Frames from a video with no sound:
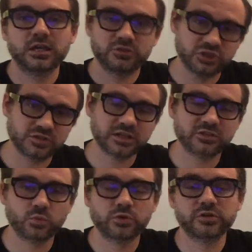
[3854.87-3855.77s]
Just like
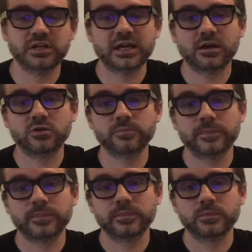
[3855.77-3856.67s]
the word now,
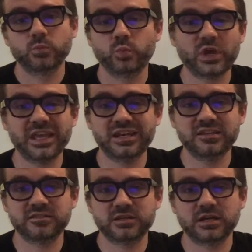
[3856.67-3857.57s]
when
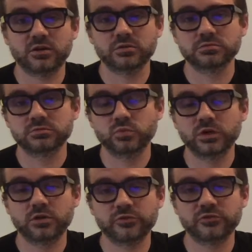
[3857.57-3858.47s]
is now?
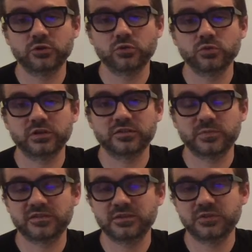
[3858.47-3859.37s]
well, there's no
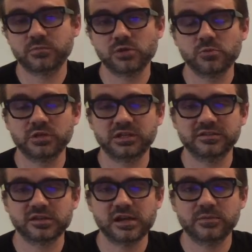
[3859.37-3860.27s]
specific moment in
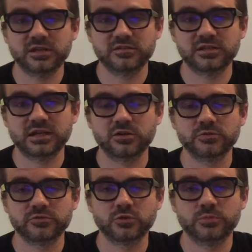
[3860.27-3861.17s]
time that is now.
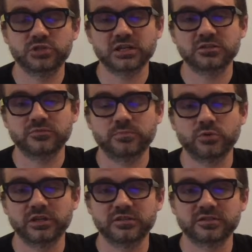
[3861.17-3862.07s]
There's no objective
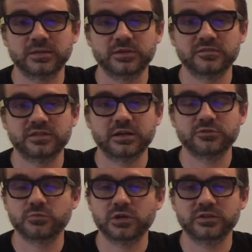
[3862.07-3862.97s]
point in time that is now.
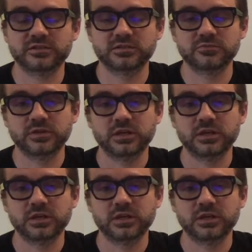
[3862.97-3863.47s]
It's relative.